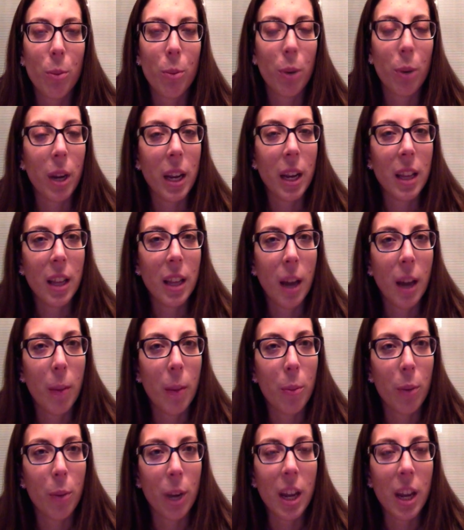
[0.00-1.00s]
brain that
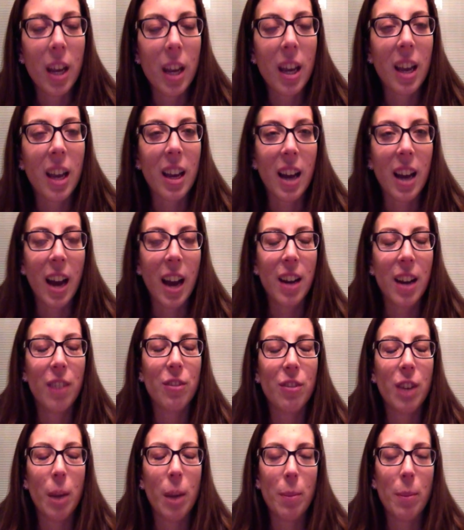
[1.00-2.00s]
break and kind
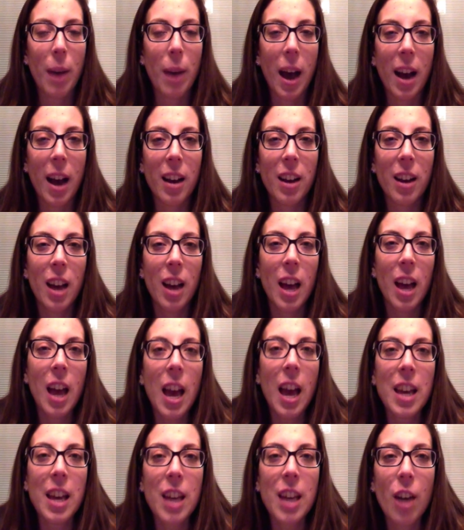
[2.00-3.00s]
of get
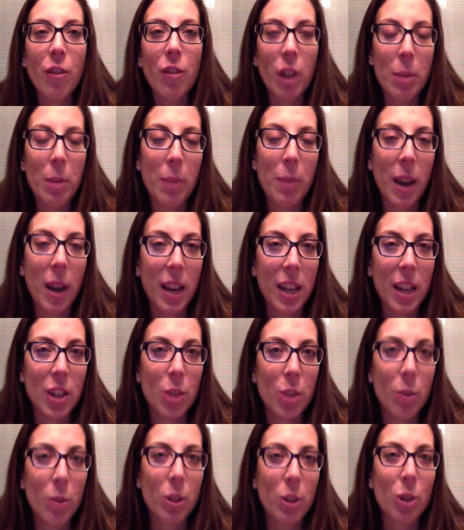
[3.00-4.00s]
right back
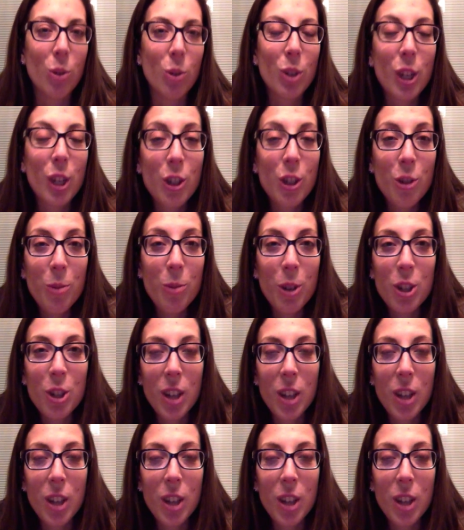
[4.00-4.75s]
into it. Don't take too much